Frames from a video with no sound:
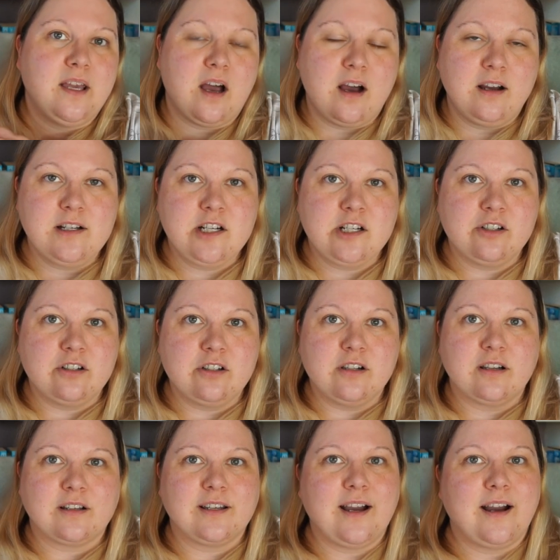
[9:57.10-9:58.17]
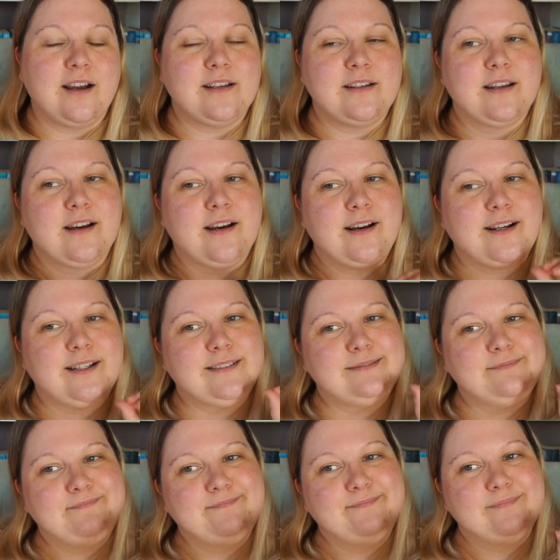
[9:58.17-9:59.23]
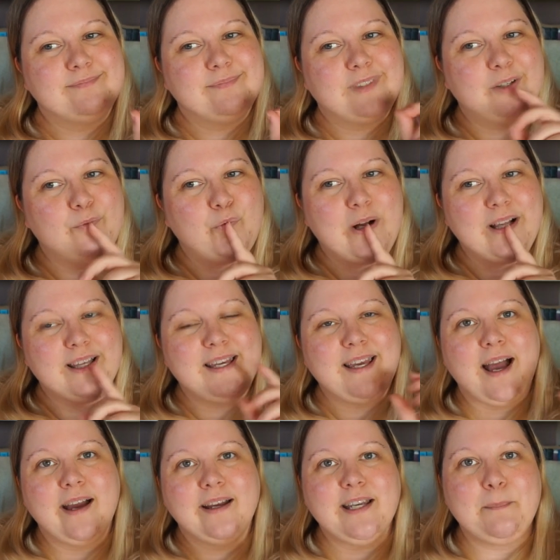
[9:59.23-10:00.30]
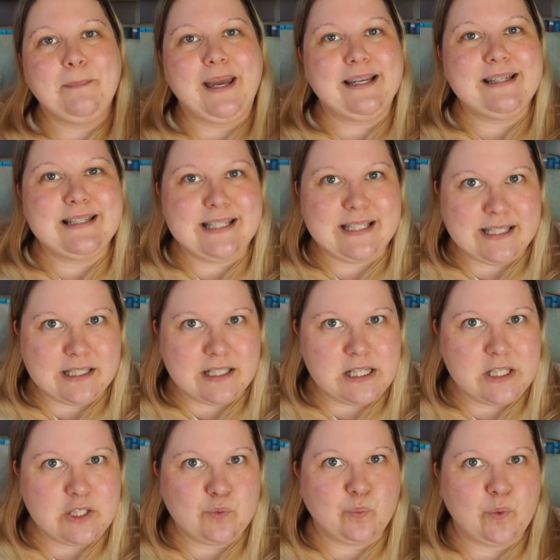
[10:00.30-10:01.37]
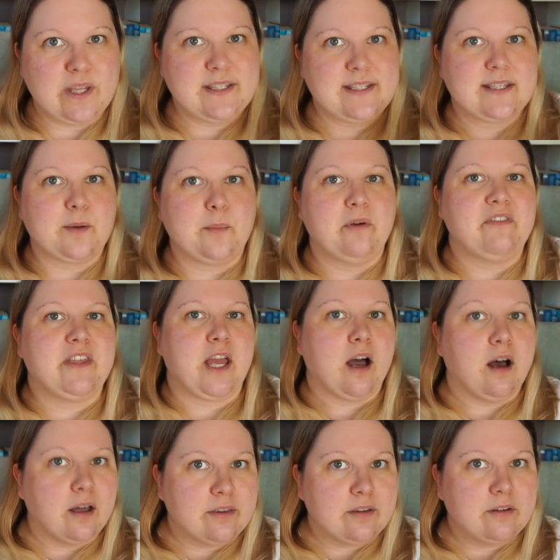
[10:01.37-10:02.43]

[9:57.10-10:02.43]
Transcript: uncle kinda, mm, well, he kinda made deals with some of the other